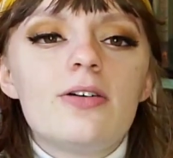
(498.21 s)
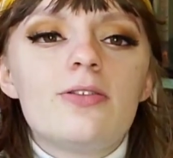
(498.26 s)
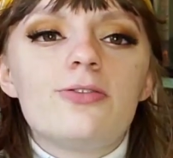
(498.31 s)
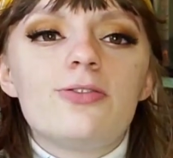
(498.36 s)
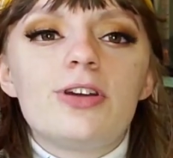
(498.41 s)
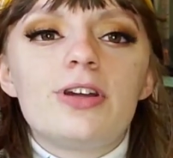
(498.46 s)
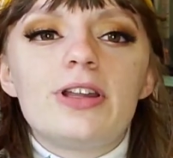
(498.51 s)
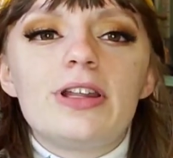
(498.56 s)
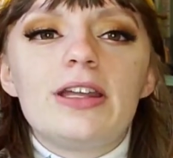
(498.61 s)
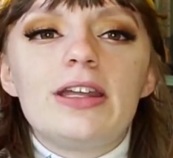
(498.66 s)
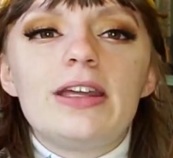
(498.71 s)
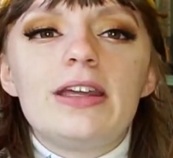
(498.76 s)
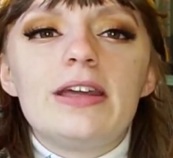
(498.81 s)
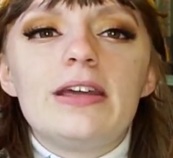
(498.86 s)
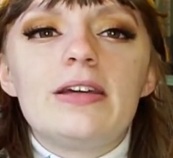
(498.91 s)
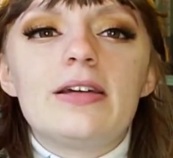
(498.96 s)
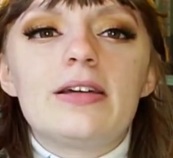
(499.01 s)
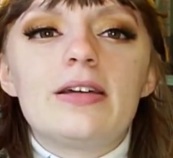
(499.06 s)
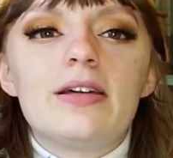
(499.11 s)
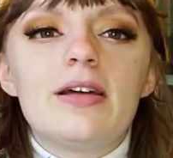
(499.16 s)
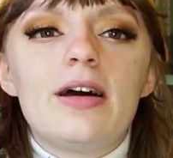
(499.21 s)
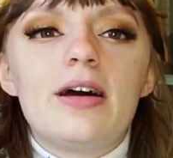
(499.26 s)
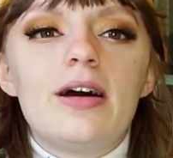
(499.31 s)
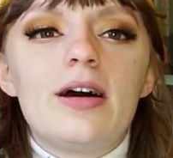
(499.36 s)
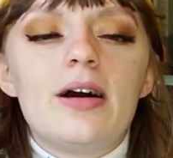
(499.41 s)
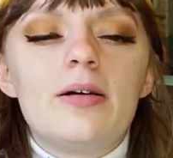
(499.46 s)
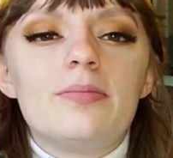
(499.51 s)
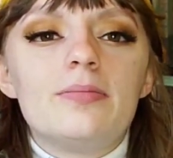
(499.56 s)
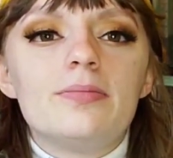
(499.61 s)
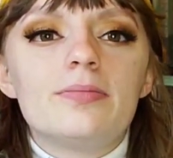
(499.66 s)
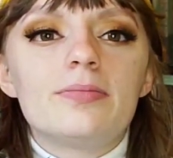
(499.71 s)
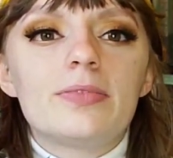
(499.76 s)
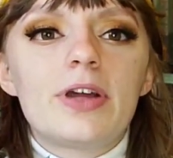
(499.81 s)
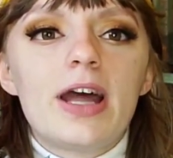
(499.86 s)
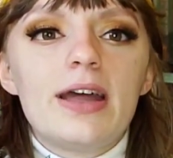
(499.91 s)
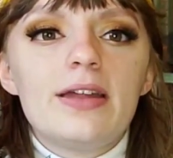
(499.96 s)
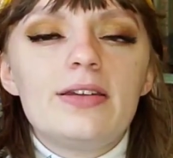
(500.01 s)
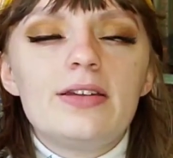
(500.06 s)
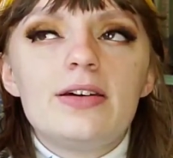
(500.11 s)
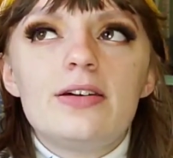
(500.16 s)
really
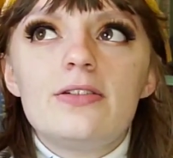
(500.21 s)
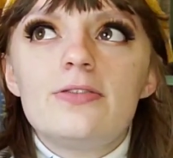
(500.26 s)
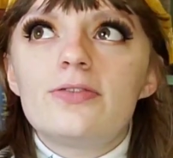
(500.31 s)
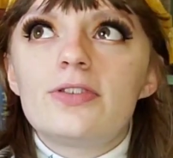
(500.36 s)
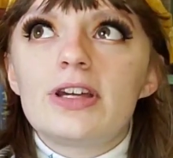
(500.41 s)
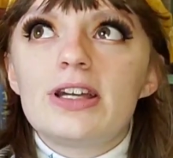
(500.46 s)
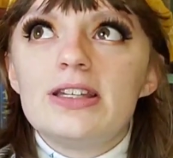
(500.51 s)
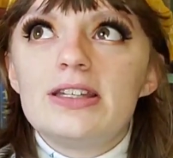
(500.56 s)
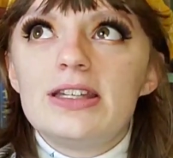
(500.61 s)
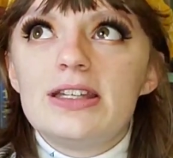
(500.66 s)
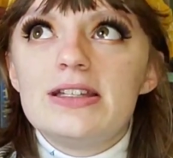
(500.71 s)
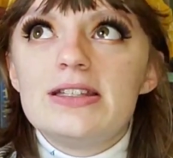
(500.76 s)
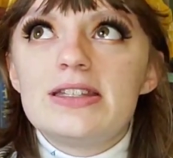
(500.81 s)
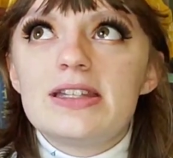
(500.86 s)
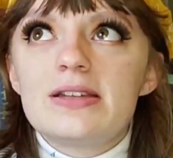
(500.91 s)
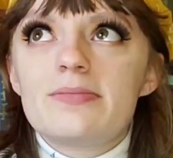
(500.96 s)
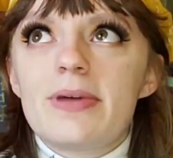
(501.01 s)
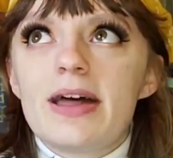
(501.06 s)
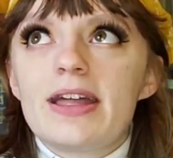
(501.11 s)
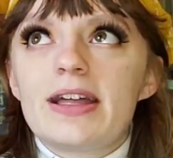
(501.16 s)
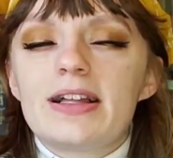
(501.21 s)
kind of condensing my